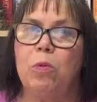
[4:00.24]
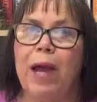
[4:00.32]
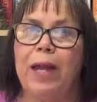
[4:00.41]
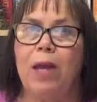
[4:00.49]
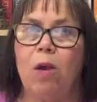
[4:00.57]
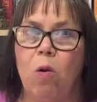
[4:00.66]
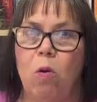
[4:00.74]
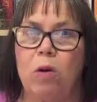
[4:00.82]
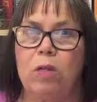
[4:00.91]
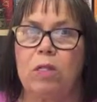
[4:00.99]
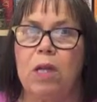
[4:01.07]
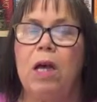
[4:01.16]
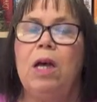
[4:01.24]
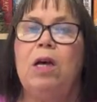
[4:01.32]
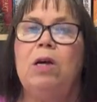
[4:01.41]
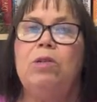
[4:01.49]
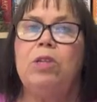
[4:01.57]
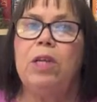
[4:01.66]
writing course
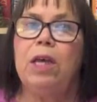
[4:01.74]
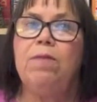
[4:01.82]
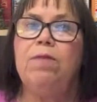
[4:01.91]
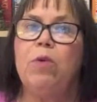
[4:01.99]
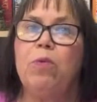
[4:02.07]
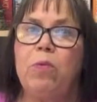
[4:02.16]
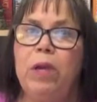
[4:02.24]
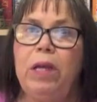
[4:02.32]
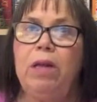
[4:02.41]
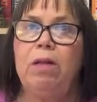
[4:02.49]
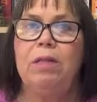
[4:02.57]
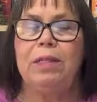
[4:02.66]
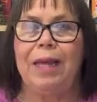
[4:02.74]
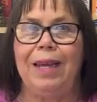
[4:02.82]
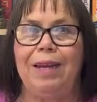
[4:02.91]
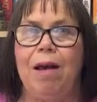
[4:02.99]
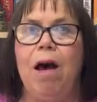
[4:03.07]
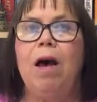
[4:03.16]
to give the real
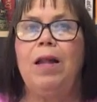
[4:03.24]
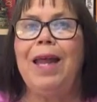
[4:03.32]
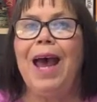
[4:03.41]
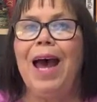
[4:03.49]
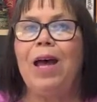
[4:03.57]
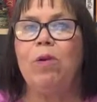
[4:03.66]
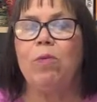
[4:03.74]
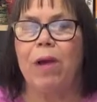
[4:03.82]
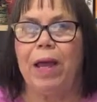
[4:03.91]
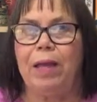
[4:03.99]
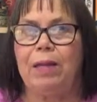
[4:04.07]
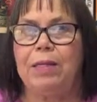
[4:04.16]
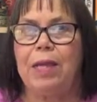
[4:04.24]
data on how to write